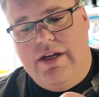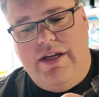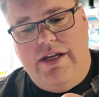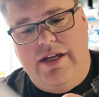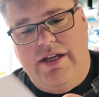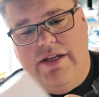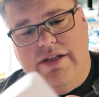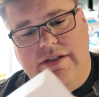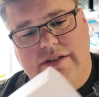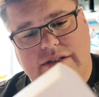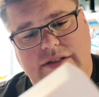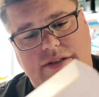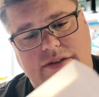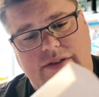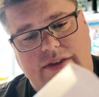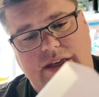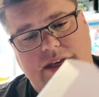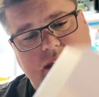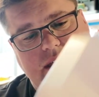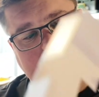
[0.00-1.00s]
is
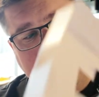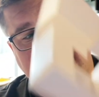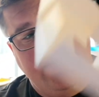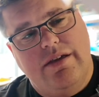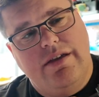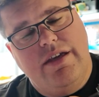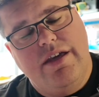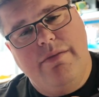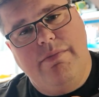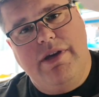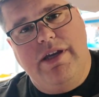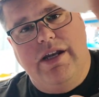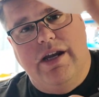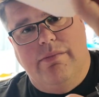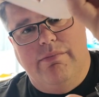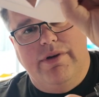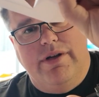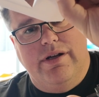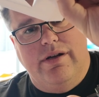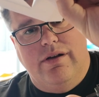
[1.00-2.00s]
the IMEI
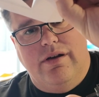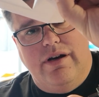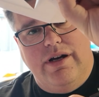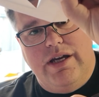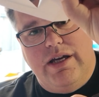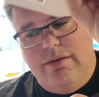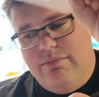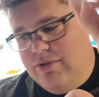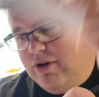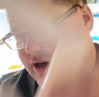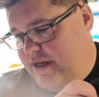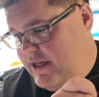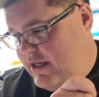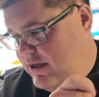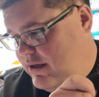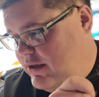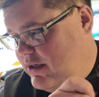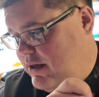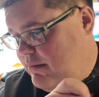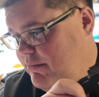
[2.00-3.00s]
number,
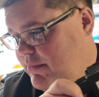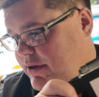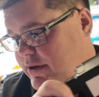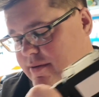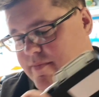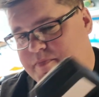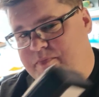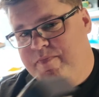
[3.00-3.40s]
IMEI number.